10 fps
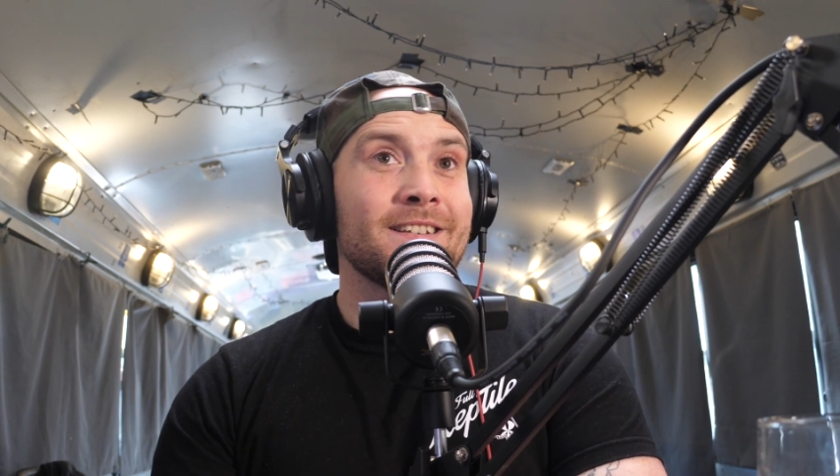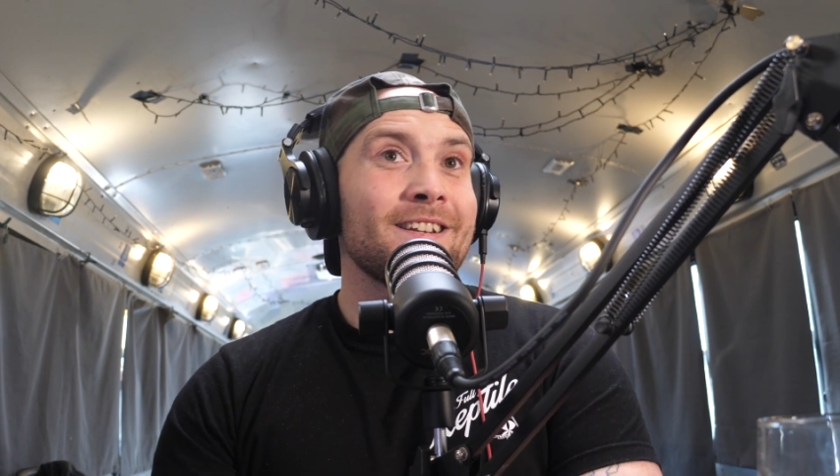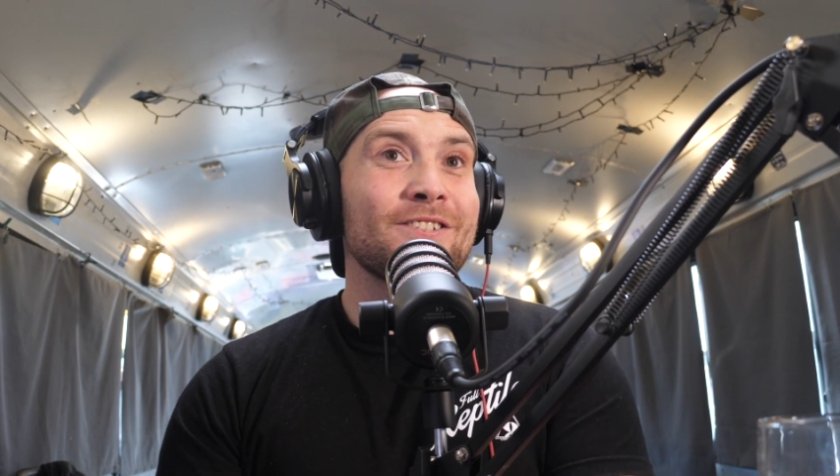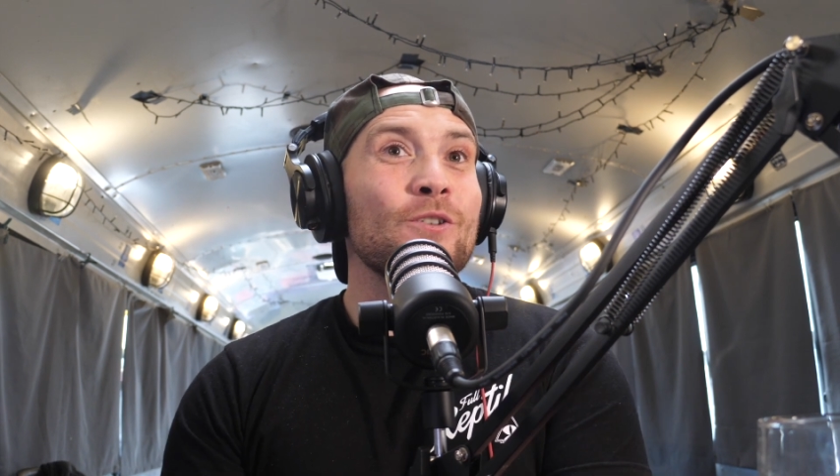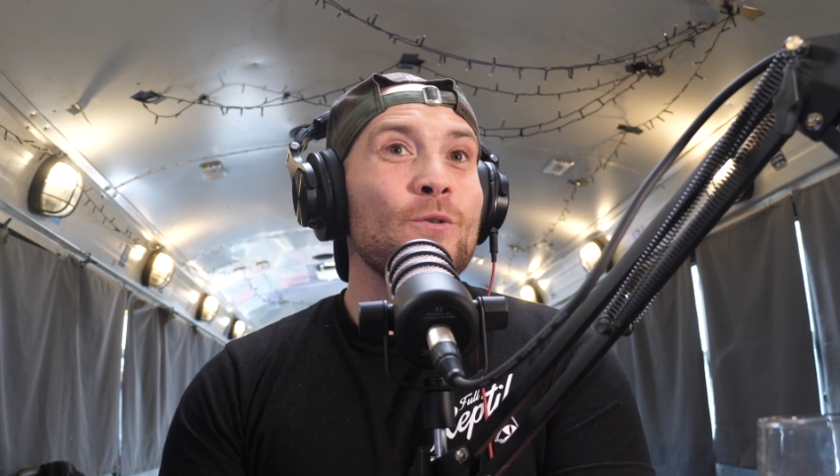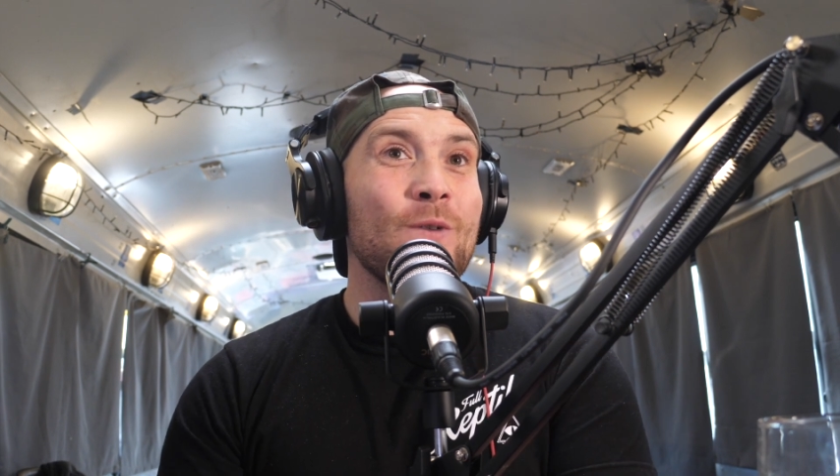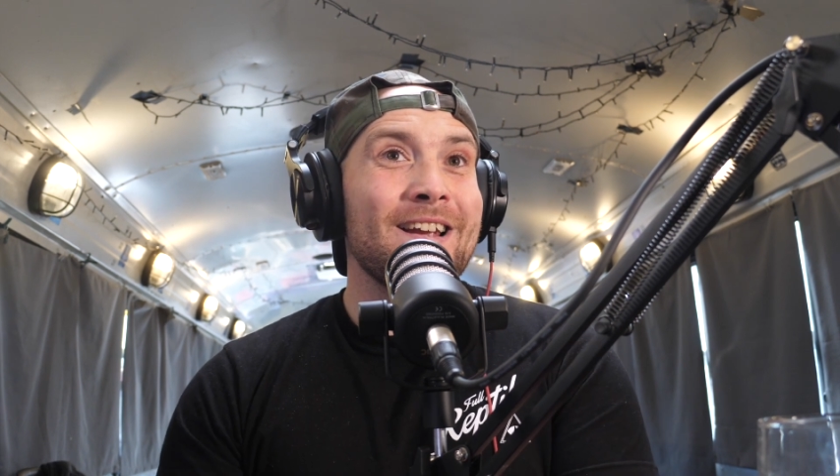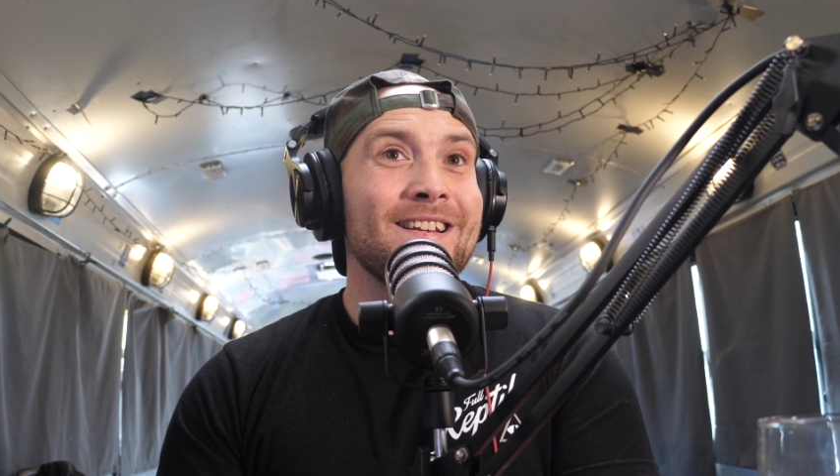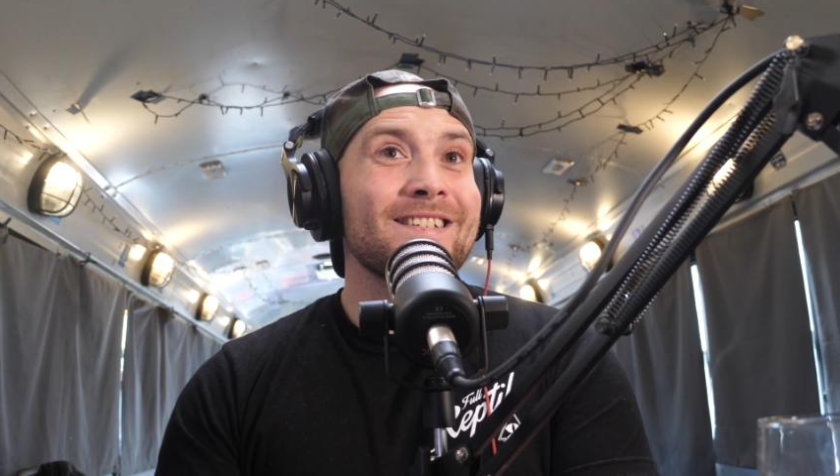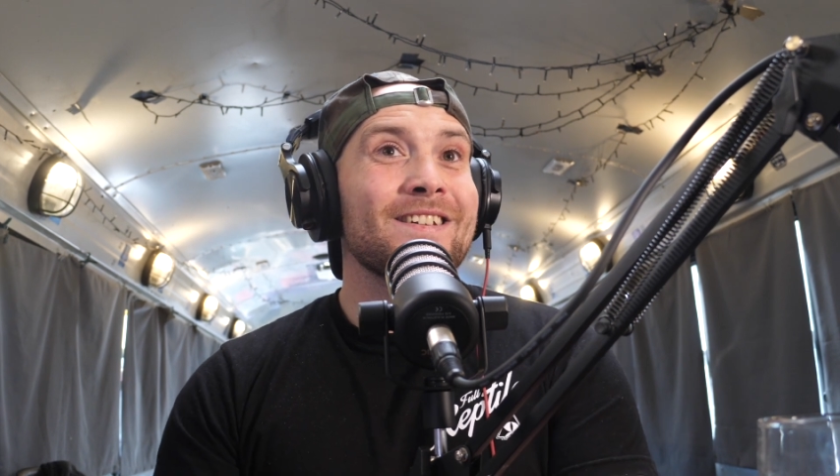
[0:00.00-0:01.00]
and it's
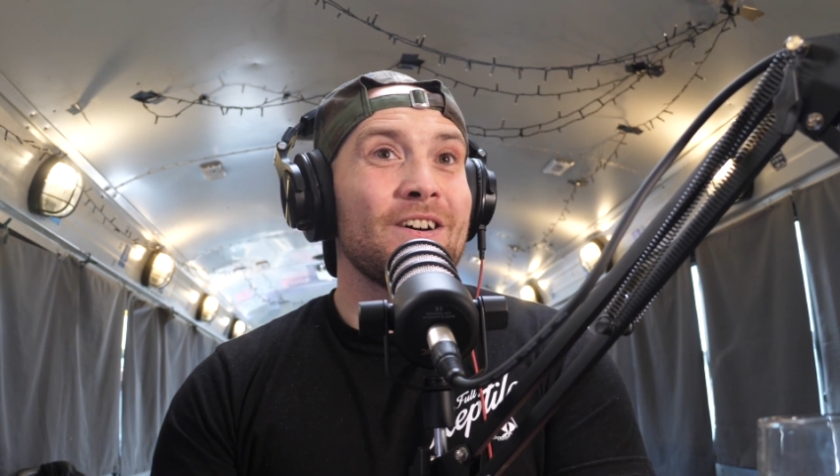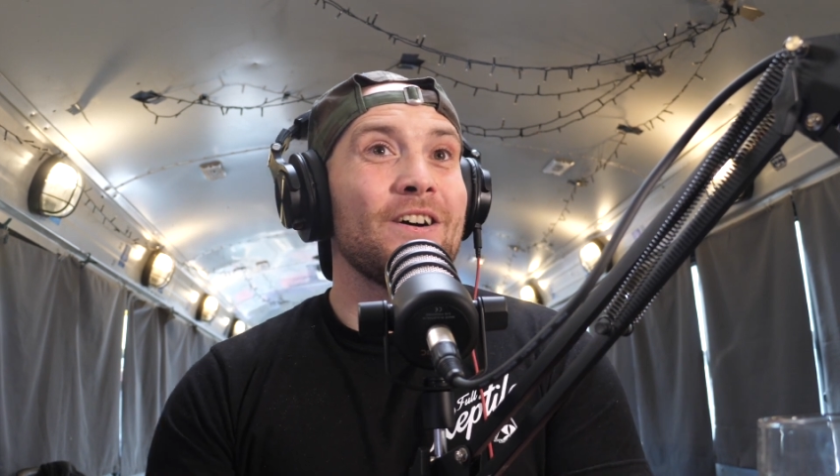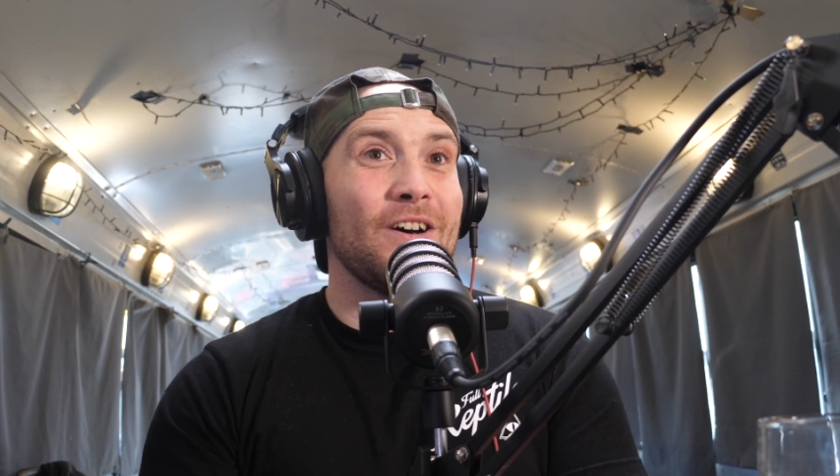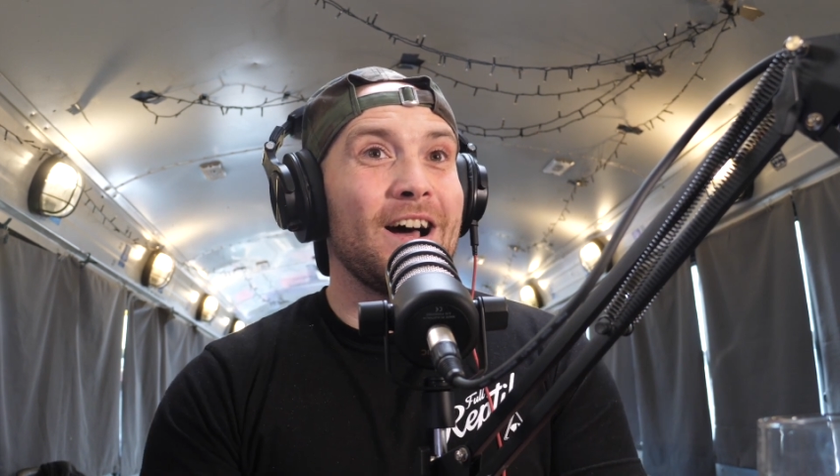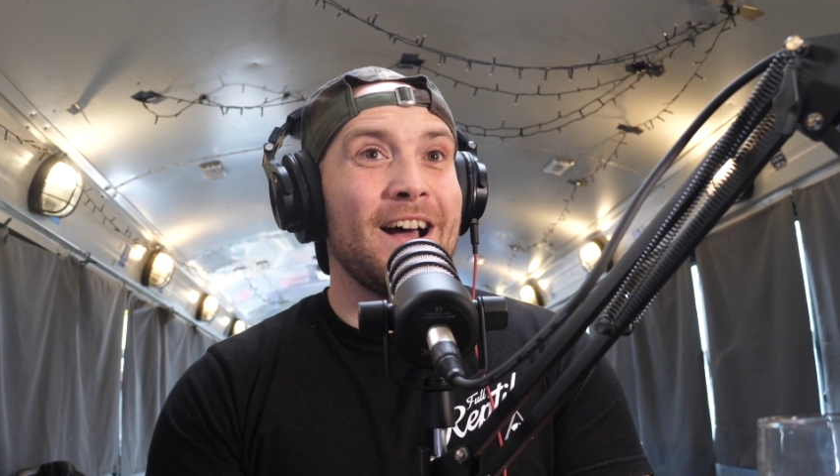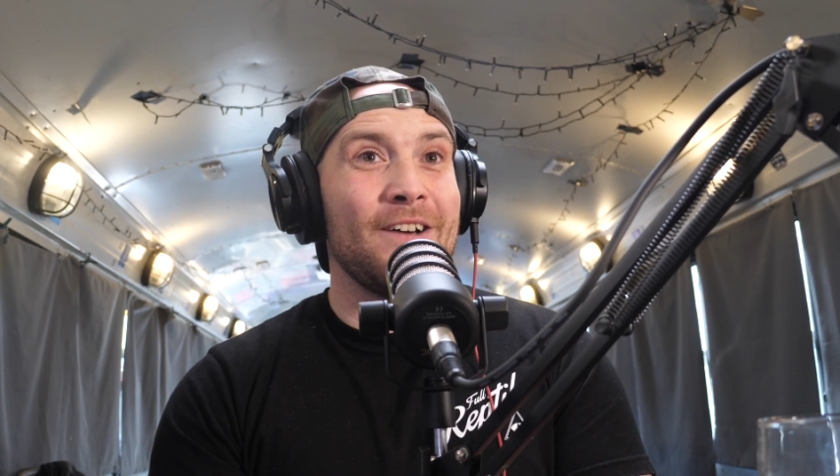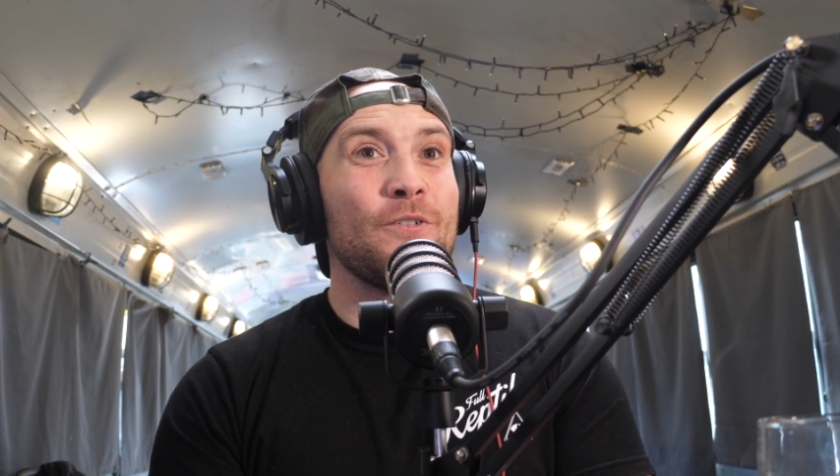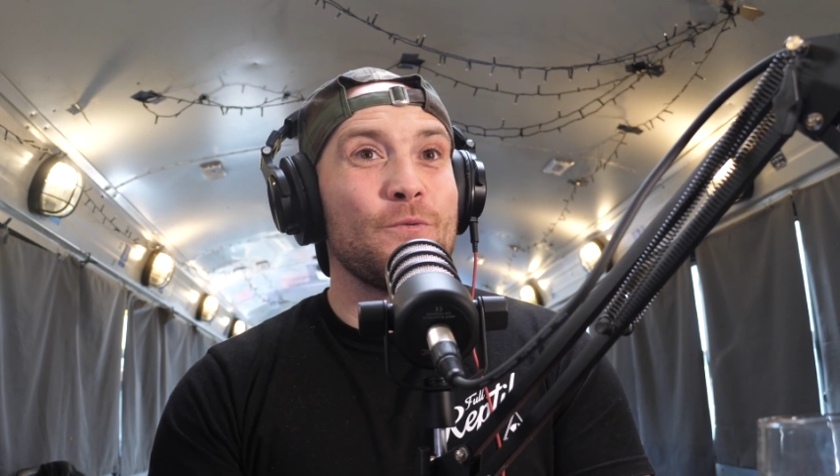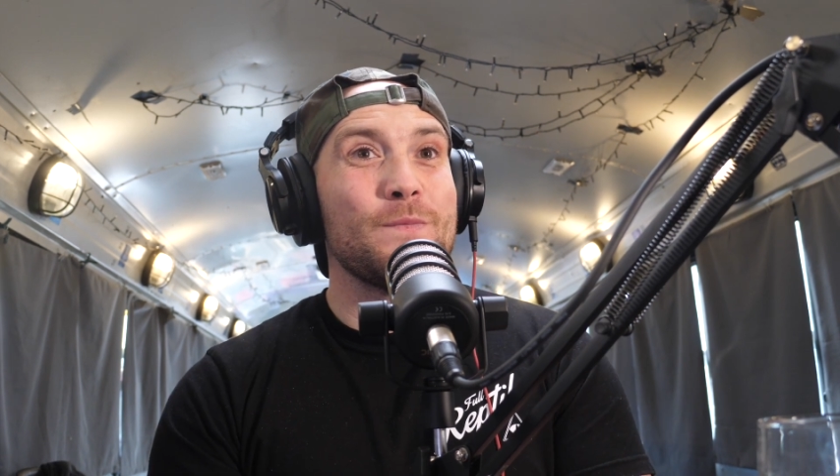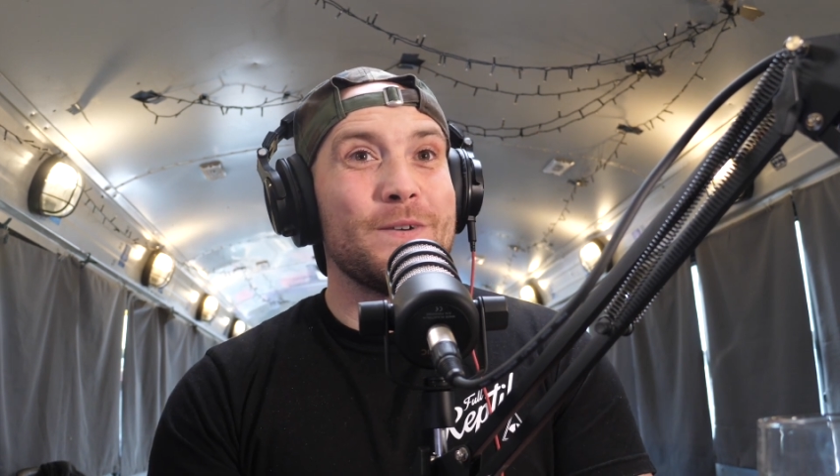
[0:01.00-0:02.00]
always of
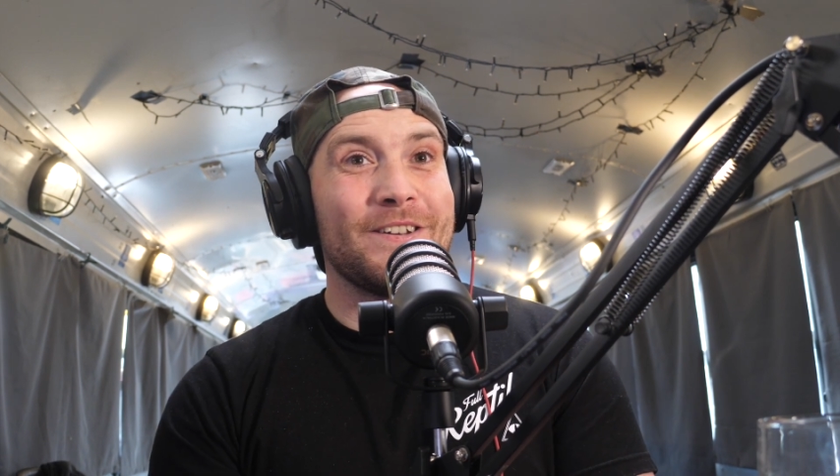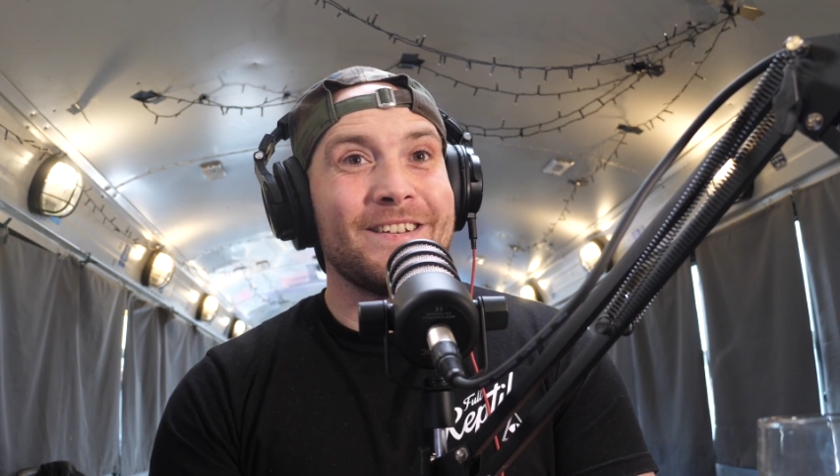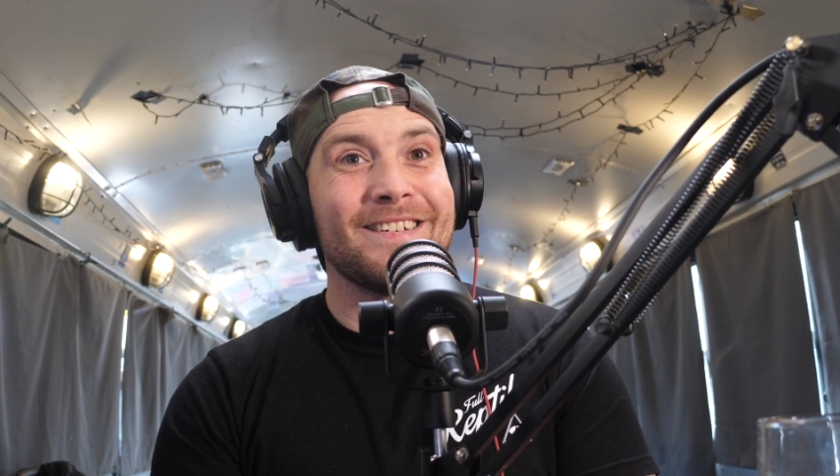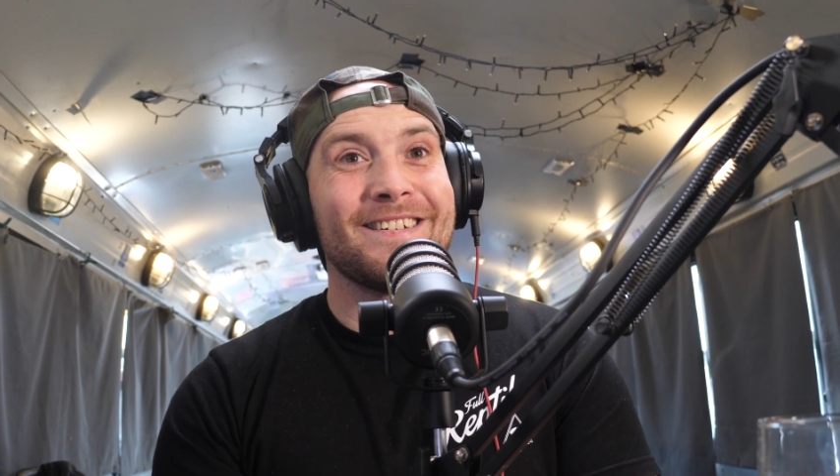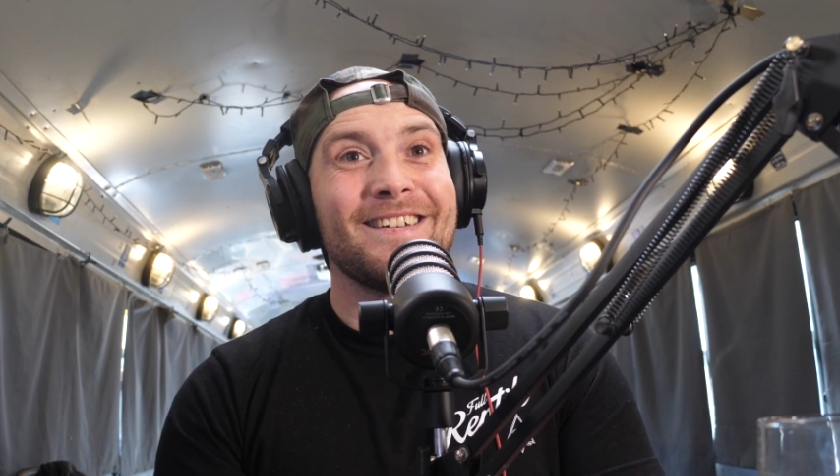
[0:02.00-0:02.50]
a woman,